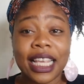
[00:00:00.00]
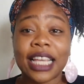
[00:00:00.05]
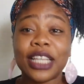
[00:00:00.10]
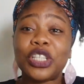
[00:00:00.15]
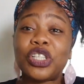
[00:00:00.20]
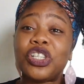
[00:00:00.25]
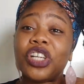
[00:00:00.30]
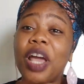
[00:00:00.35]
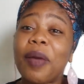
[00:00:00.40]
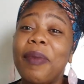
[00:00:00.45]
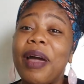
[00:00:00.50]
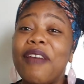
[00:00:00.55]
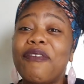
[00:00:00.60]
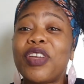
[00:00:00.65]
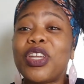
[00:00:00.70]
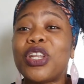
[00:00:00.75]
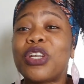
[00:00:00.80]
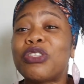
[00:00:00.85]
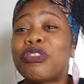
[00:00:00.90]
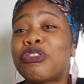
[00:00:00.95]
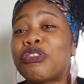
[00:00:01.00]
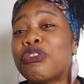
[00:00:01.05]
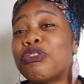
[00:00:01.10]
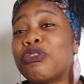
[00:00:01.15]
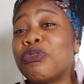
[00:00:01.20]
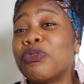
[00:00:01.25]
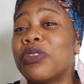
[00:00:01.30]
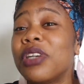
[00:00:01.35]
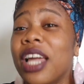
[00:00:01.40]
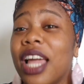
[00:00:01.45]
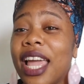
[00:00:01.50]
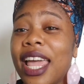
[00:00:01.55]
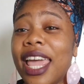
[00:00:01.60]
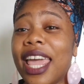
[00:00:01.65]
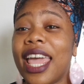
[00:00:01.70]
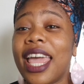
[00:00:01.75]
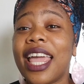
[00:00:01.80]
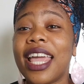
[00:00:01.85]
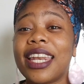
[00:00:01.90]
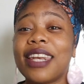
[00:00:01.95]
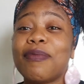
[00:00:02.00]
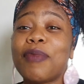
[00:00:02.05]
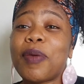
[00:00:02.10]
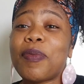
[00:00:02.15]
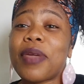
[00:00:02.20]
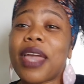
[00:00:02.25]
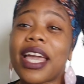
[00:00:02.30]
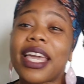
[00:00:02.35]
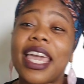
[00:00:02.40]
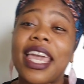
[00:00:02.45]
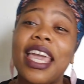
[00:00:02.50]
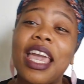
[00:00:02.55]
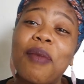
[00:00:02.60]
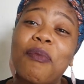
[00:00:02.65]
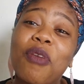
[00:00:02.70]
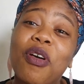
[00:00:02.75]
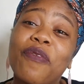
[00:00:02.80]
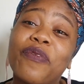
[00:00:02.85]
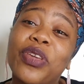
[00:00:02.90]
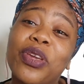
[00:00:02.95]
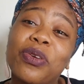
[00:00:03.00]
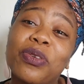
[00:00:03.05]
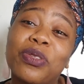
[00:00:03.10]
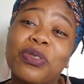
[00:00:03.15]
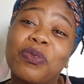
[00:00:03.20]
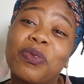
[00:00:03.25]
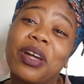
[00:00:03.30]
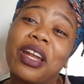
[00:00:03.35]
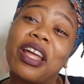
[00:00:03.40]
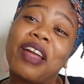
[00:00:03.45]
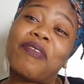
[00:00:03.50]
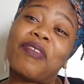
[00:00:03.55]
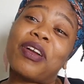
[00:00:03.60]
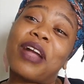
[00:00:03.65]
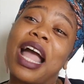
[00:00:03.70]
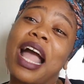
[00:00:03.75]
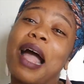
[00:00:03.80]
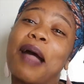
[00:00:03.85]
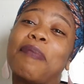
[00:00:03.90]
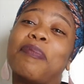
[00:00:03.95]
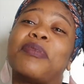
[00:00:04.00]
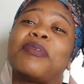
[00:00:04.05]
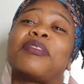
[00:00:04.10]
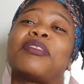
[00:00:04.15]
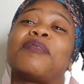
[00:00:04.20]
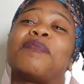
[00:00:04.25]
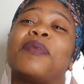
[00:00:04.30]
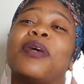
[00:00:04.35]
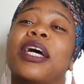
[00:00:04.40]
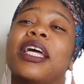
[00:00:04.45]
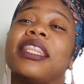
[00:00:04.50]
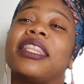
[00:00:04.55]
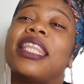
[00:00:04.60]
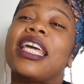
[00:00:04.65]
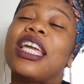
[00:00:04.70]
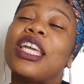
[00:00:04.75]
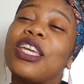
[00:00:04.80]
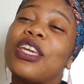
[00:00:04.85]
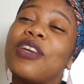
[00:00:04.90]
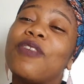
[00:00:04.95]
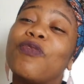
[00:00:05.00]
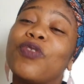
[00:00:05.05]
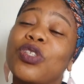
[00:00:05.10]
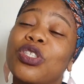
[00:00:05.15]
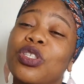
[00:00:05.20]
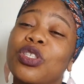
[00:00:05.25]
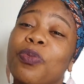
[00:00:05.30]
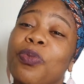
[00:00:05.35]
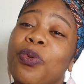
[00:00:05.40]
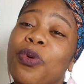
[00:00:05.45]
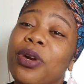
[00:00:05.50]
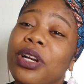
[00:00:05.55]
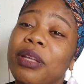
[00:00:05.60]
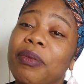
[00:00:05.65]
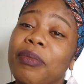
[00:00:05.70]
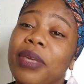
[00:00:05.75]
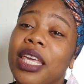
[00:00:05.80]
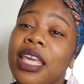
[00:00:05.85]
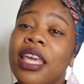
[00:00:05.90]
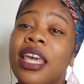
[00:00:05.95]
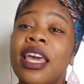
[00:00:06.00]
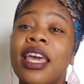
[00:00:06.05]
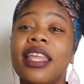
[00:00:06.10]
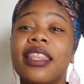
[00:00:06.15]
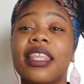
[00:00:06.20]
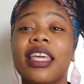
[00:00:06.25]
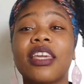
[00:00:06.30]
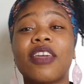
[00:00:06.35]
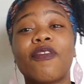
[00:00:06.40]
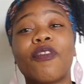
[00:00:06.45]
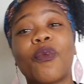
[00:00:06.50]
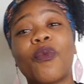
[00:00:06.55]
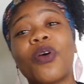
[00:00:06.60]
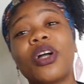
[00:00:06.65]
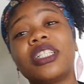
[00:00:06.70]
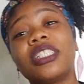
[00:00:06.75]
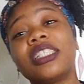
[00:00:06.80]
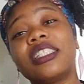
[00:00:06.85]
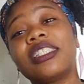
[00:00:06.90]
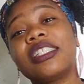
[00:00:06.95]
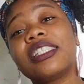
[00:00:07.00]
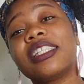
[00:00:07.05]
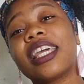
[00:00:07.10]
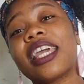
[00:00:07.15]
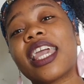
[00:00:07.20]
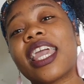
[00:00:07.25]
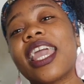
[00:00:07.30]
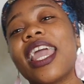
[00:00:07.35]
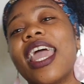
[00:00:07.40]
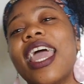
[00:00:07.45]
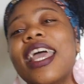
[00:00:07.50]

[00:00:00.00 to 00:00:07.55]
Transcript: Share my video too, and maybe I can get more views, whatever happens. But thank you for supporting me. Thank you for watching today.